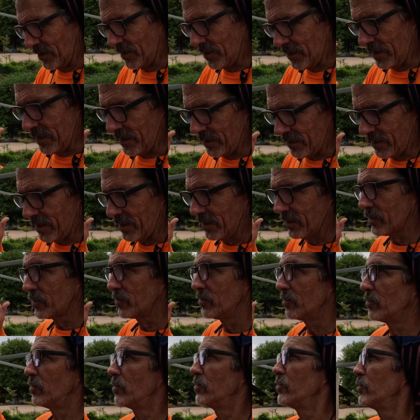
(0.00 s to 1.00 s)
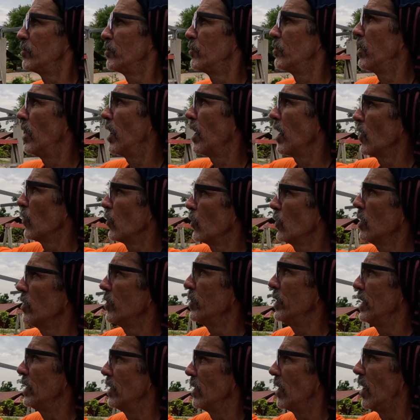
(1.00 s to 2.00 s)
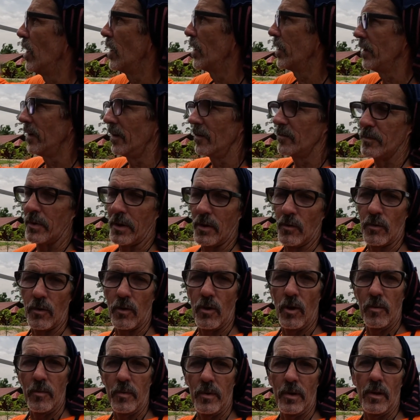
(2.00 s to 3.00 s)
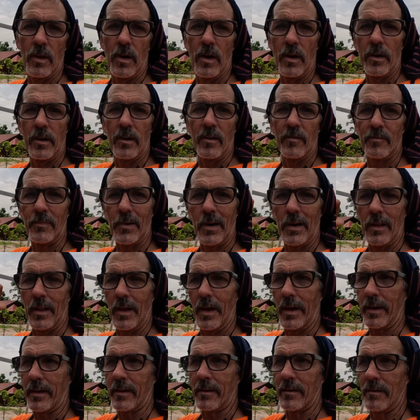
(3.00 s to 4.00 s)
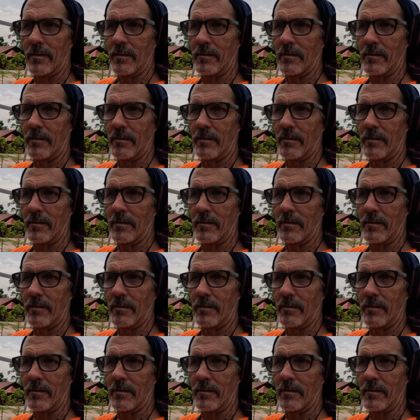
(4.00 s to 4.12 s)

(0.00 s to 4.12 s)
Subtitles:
this bar would have been long enough, but it would only been long enough by like